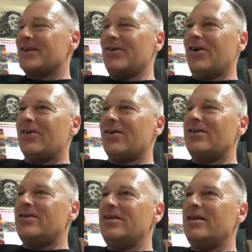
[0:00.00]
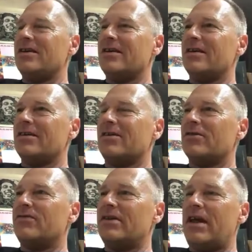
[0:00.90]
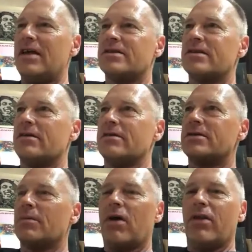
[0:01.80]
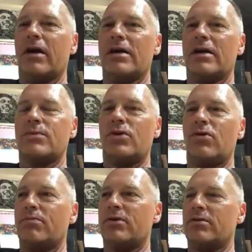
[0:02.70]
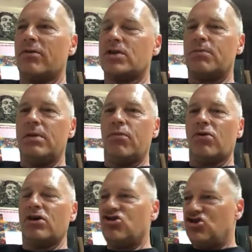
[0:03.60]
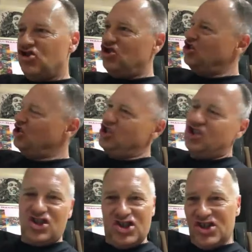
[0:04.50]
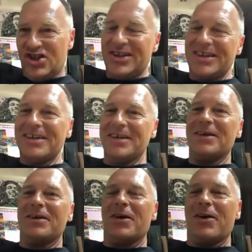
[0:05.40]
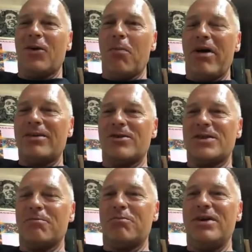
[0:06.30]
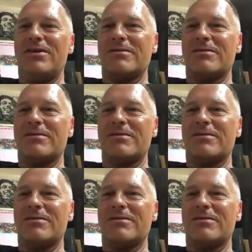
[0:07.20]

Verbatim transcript: so Donald D, uh, Lord Finesse, and some other guys, we dropped to the speedboat and mm-hmm. That's so funny.